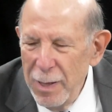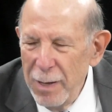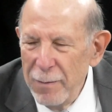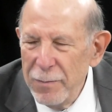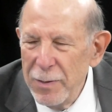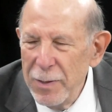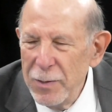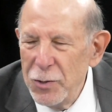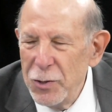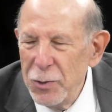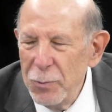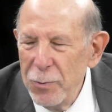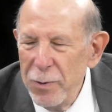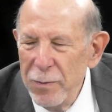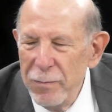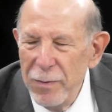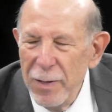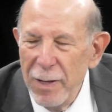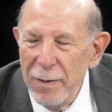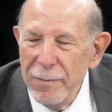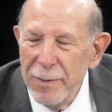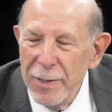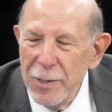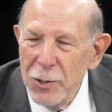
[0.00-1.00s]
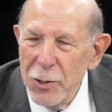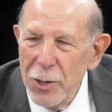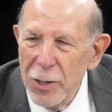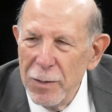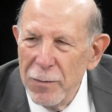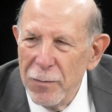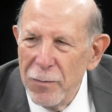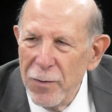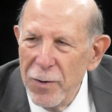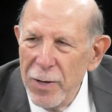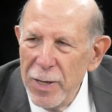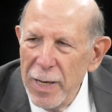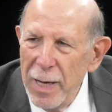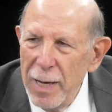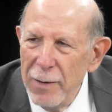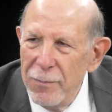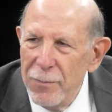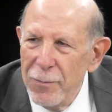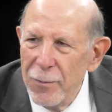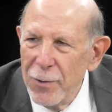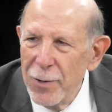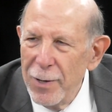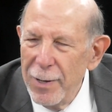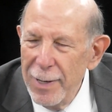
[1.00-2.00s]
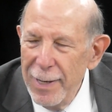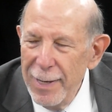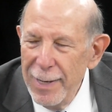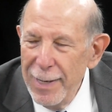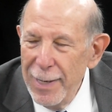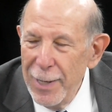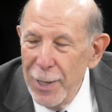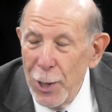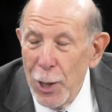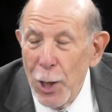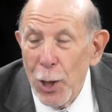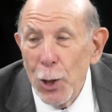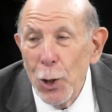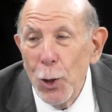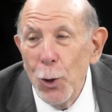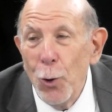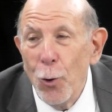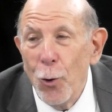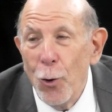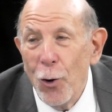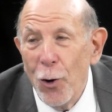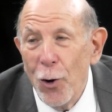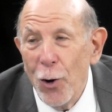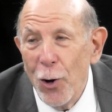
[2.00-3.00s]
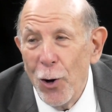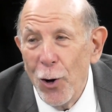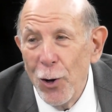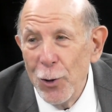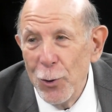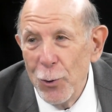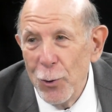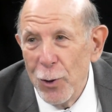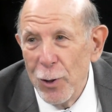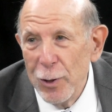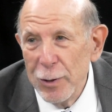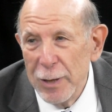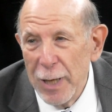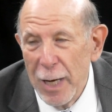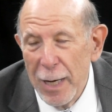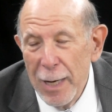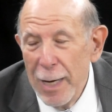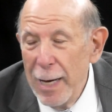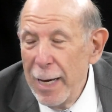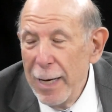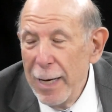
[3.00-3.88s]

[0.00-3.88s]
loved each, we've loved each other for, for a long, long time. Right.